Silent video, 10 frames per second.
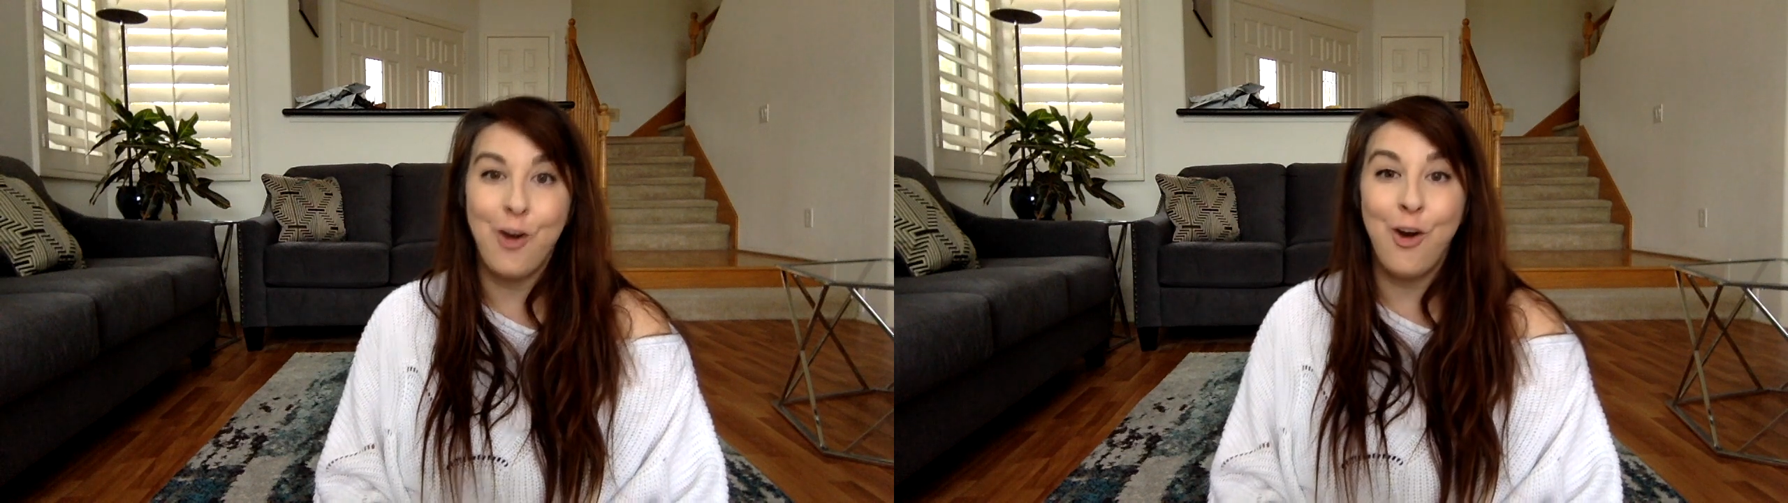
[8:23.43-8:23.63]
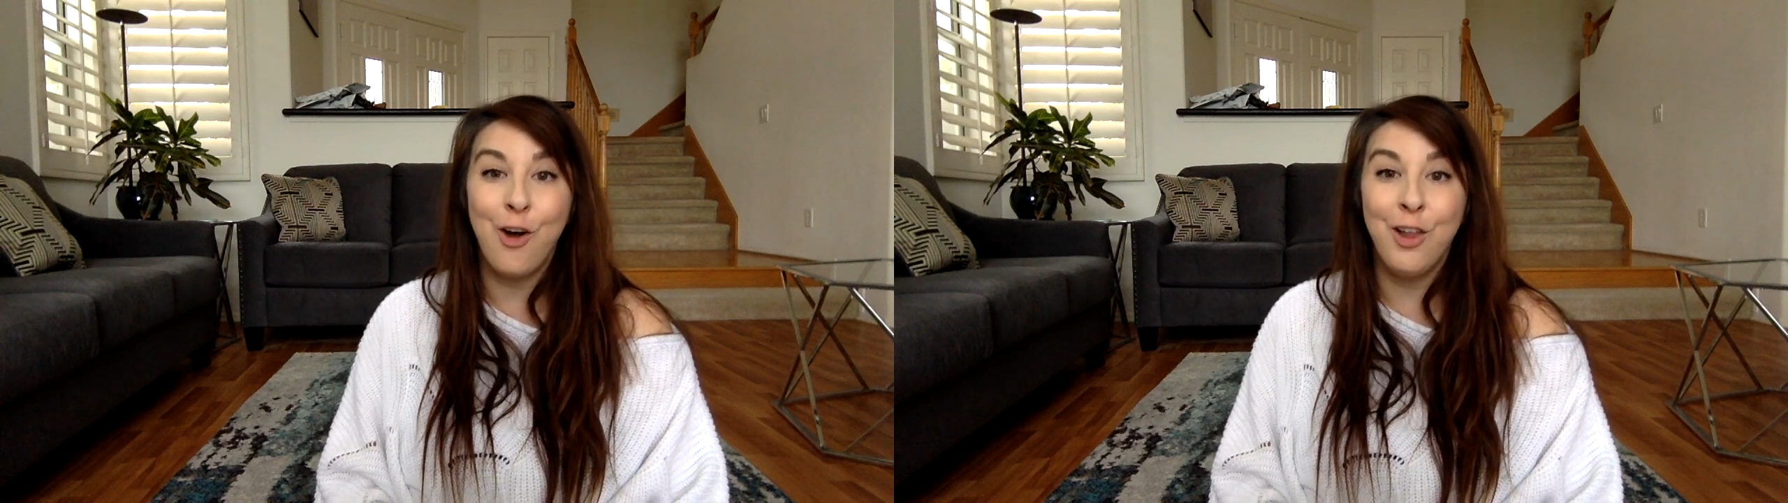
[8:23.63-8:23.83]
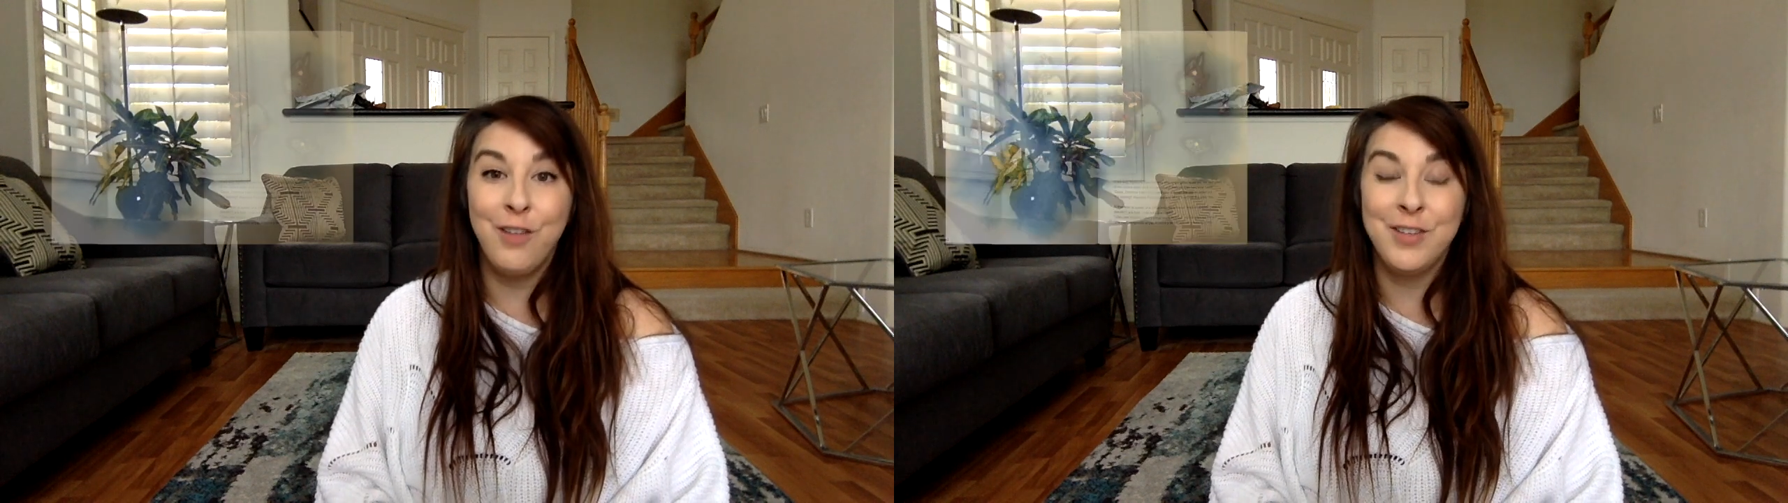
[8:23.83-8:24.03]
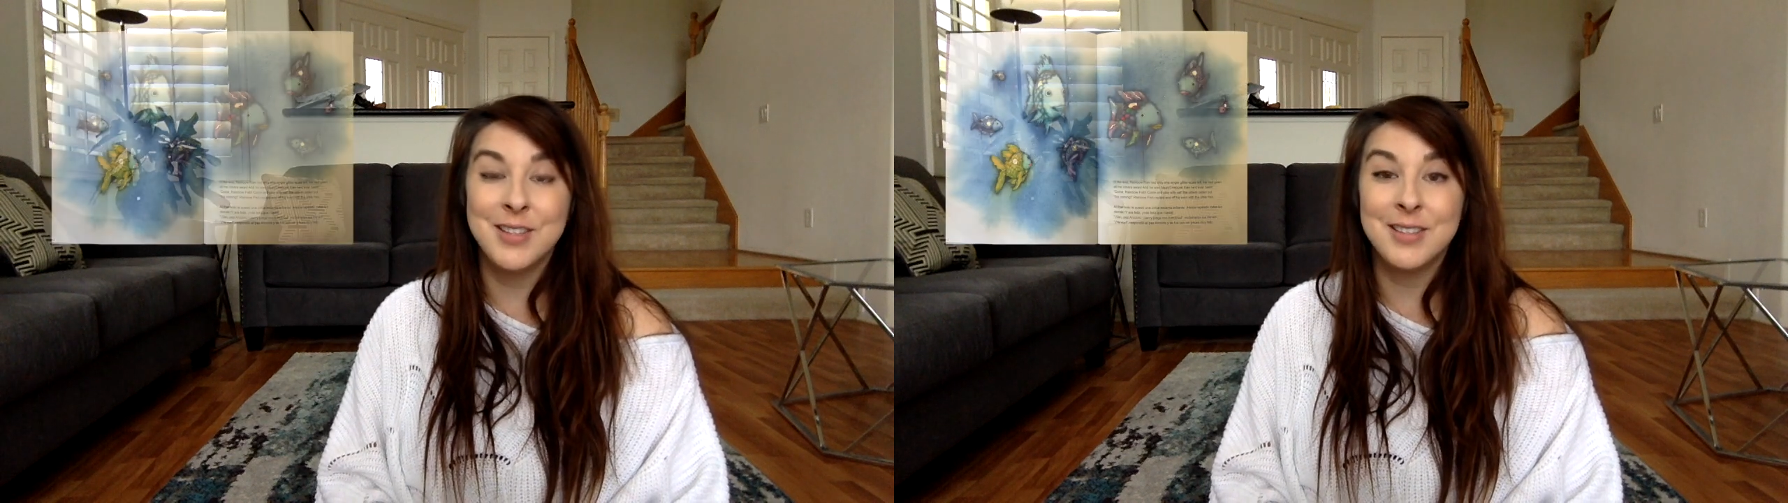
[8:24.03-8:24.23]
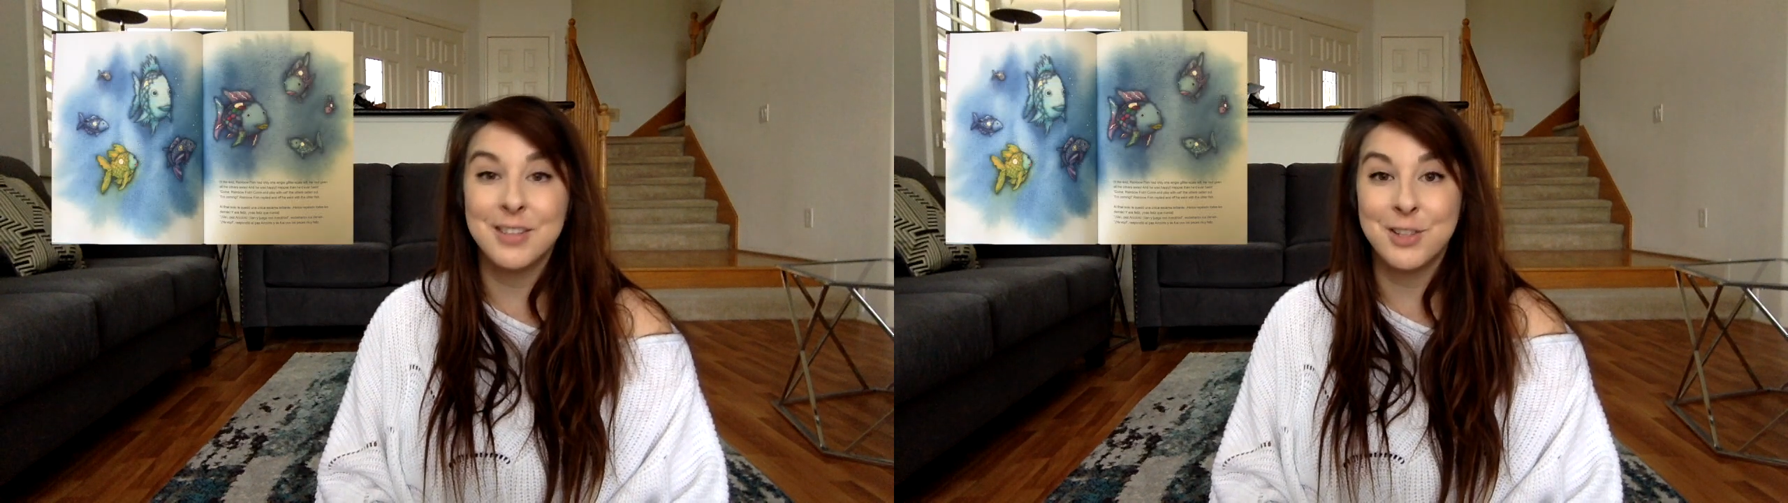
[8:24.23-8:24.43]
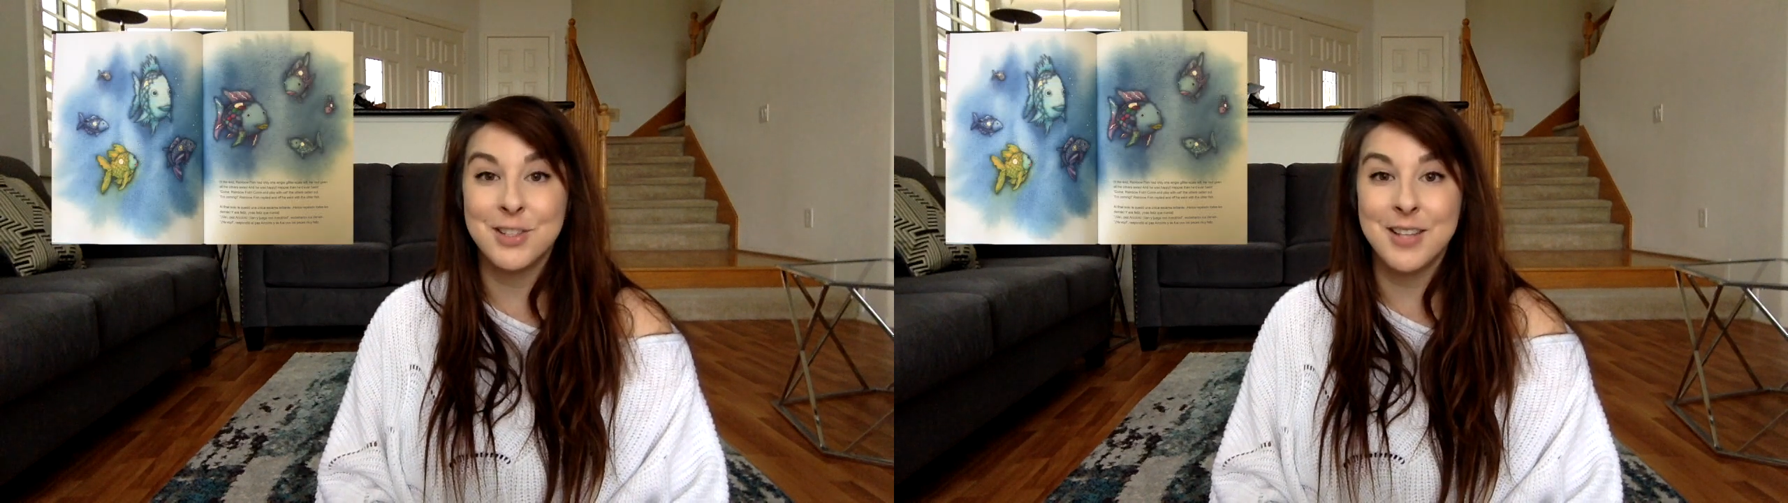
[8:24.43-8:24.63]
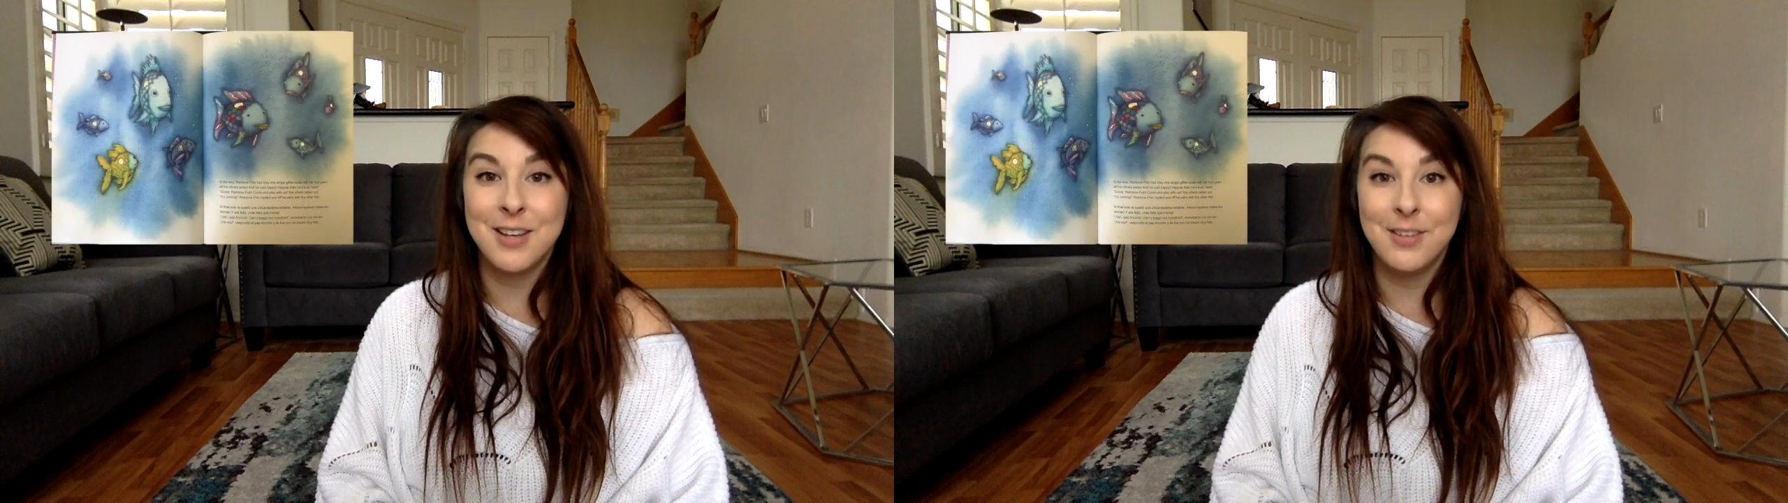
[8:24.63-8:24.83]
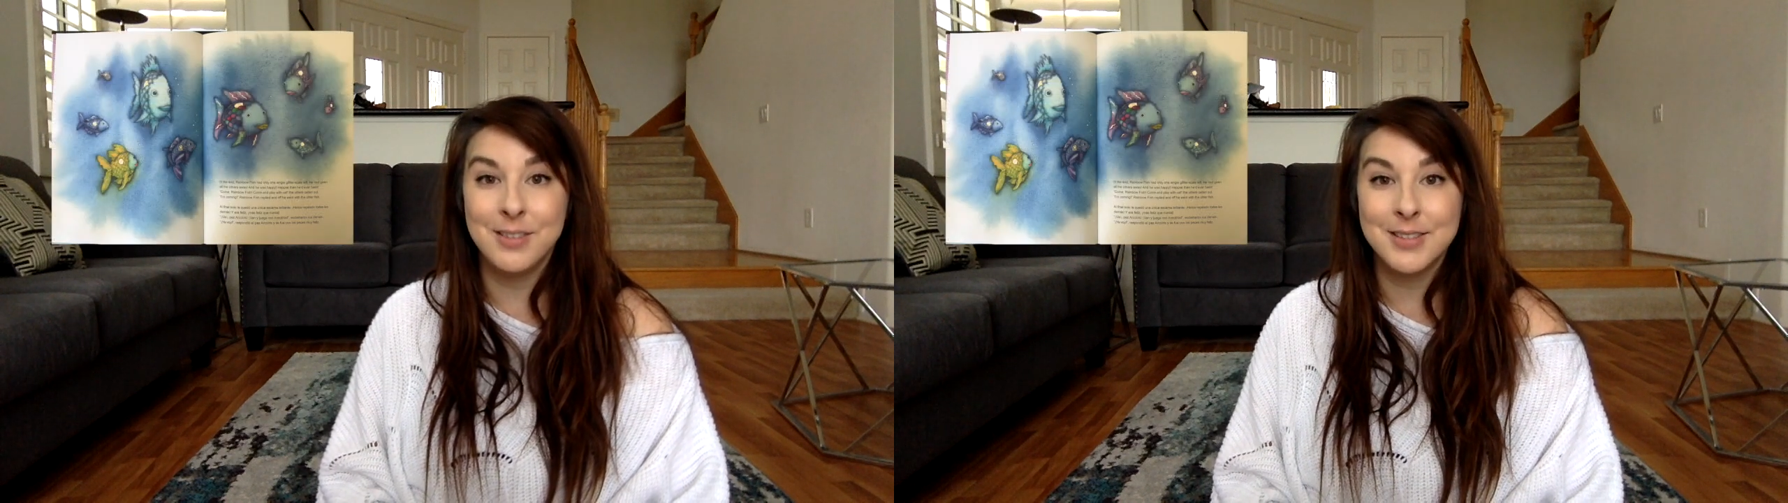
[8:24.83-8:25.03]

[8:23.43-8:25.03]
all of his glitter scales?